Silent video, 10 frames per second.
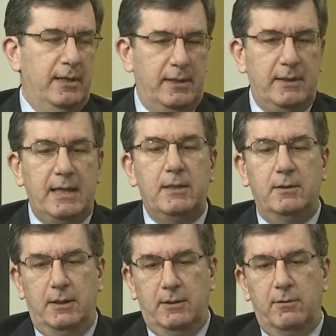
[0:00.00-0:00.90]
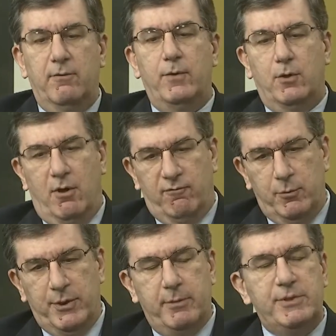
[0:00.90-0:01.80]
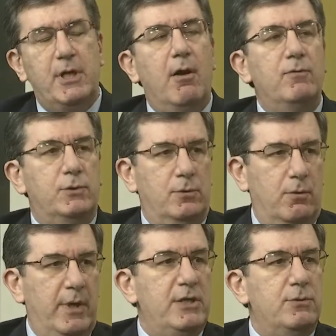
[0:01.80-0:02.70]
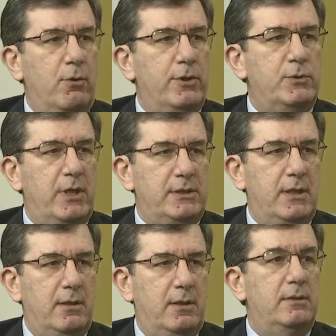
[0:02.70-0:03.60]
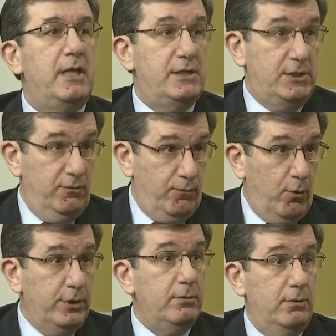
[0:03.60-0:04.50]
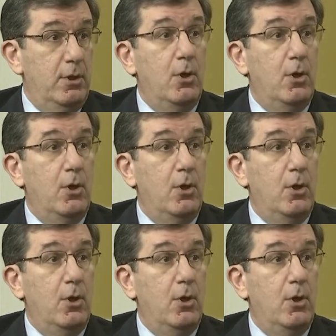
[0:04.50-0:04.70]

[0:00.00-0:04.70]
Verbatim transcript: then they can either, if they're comfortable themselves, arrange and order stress uh, testing for you,